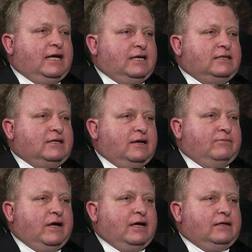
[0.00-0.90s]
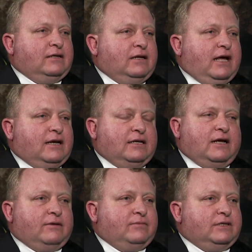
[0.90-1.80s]
at a time, and added
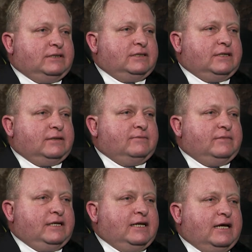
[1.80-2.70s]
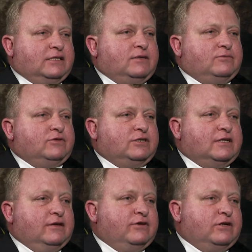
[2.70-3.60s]
up, it adds up to
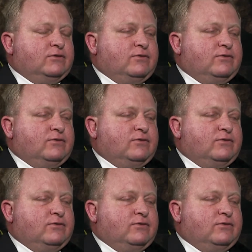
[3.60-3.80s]
significant